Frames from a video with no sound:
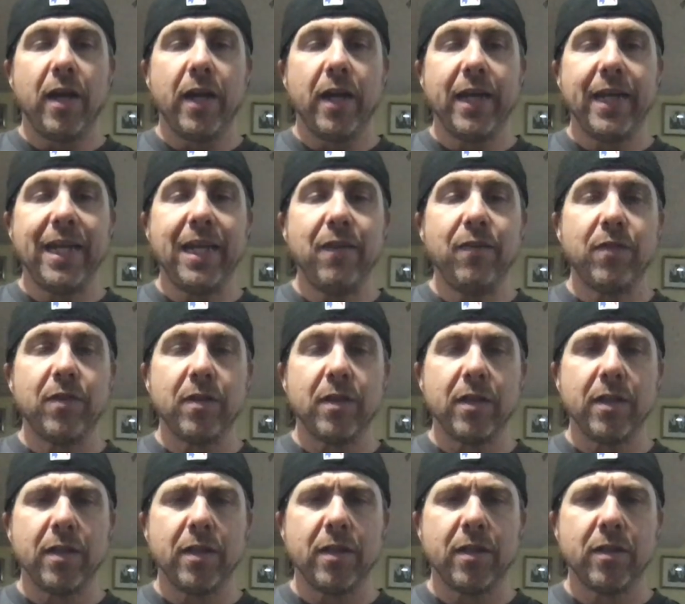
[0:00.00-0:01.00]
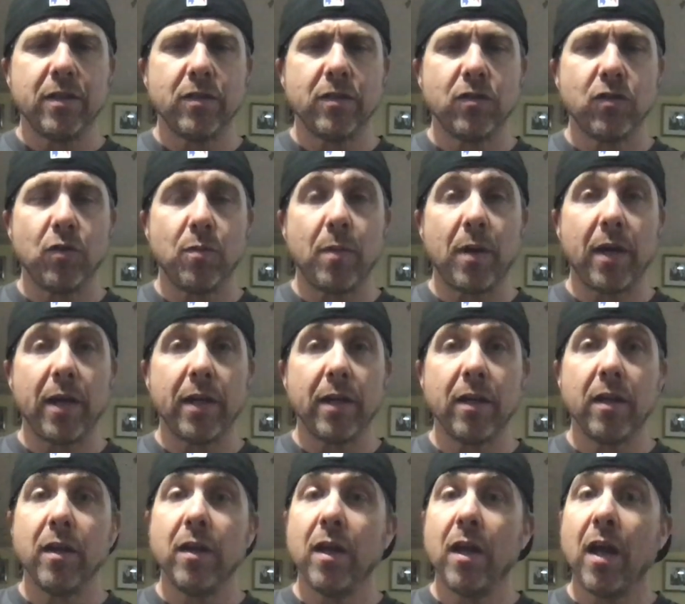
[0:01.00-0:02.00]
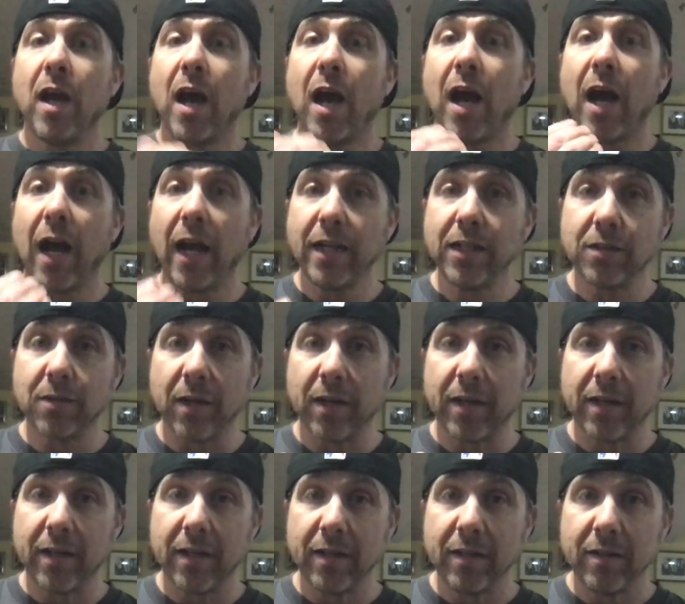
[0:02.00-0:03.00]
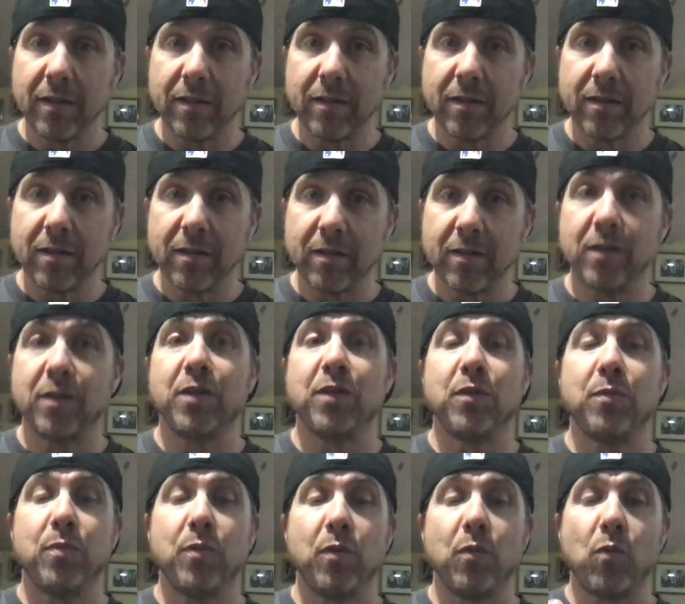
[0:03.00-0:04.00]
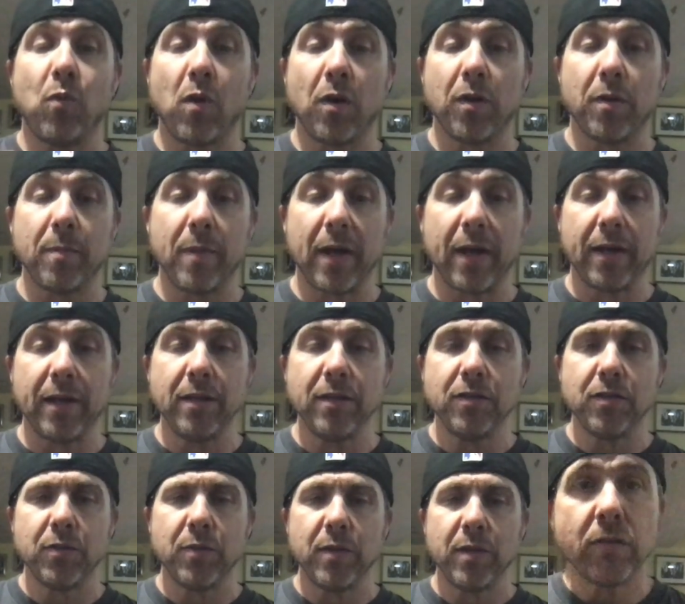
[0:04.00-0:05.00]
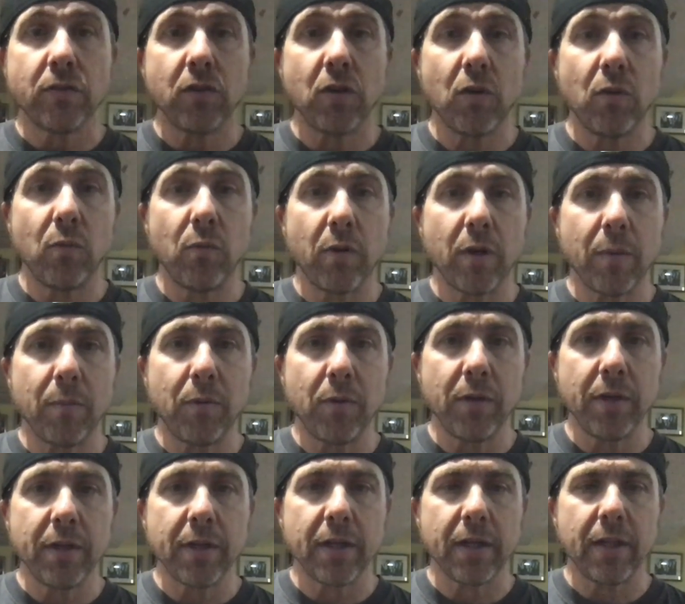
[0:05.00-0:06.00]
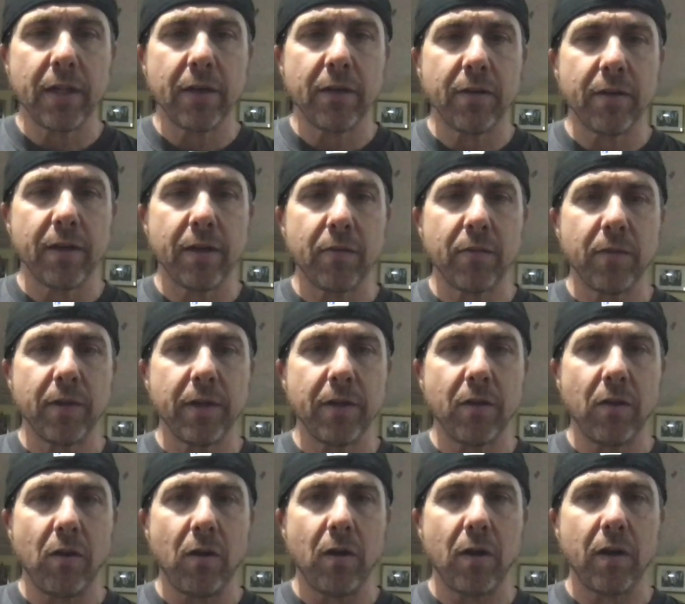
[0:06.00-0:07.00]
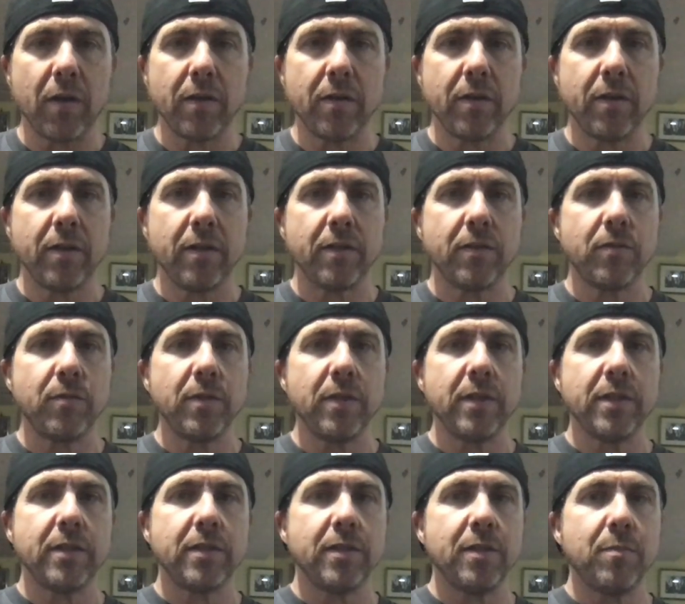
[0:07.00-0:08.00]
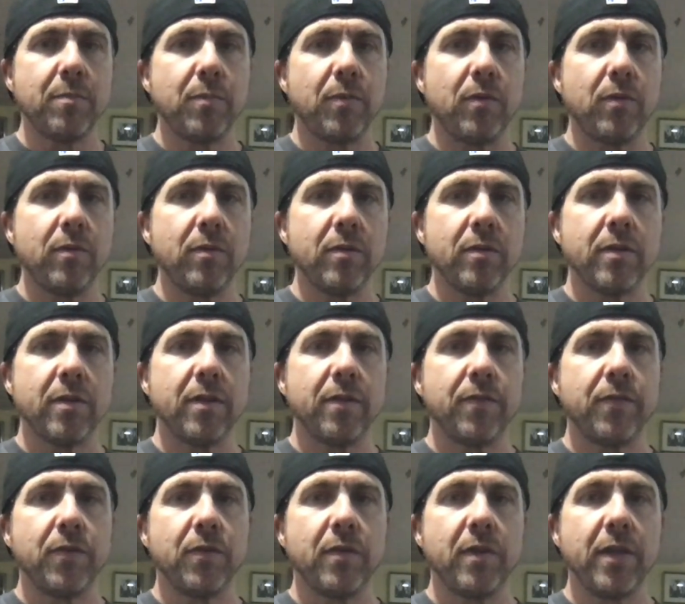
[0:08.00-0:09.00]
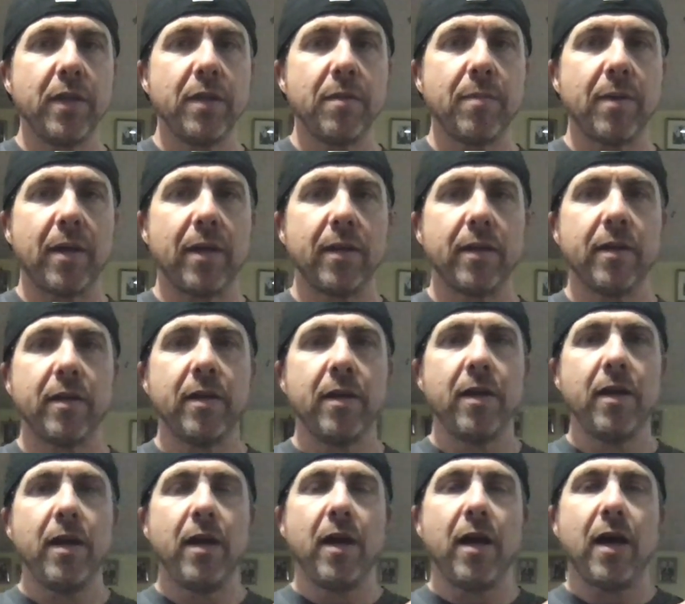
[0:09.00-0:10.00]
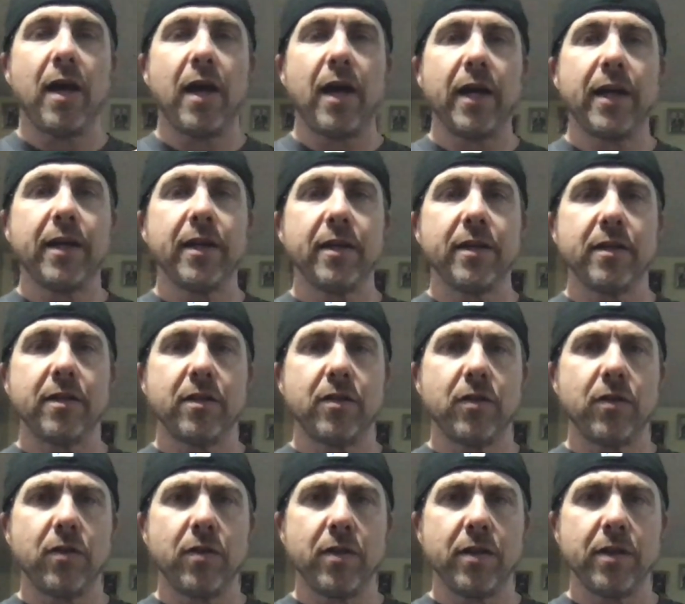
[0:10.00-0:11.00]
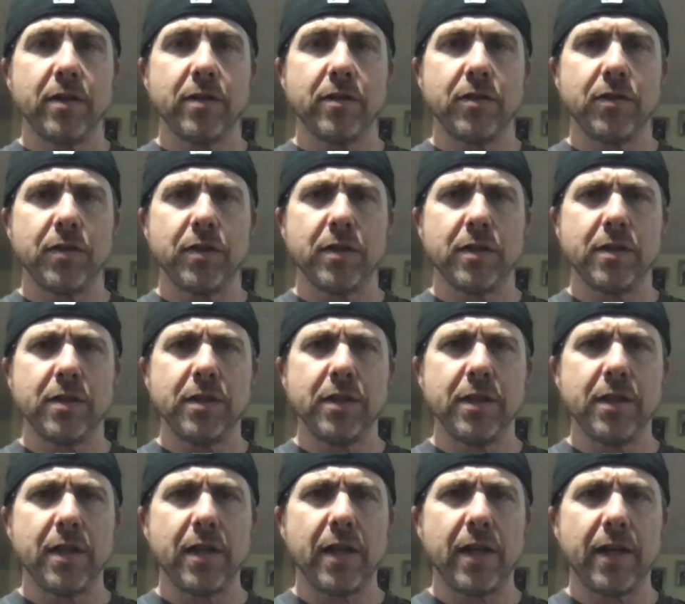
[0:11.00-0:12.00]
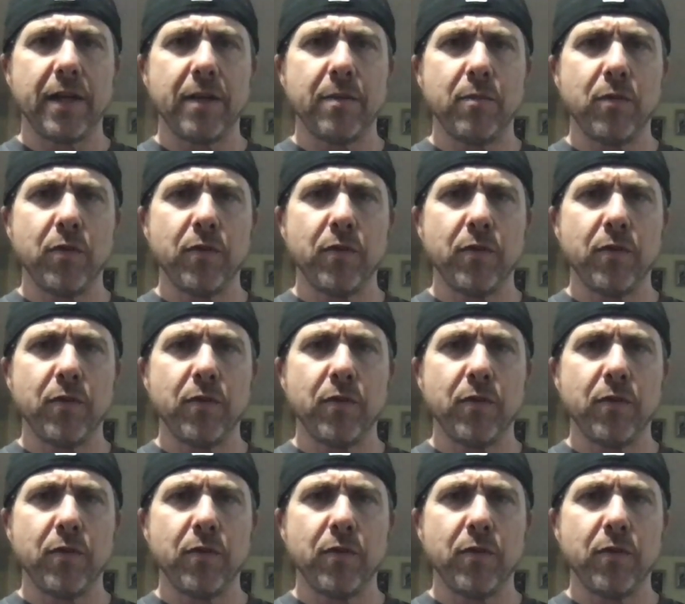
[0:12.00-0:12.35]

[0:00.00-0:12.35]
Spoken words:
evenly. So by hydrating it, you put water back into it. So when I'm putting the clarinet reed on, it's really simple if you think about it. I can turn it so you can see that I can move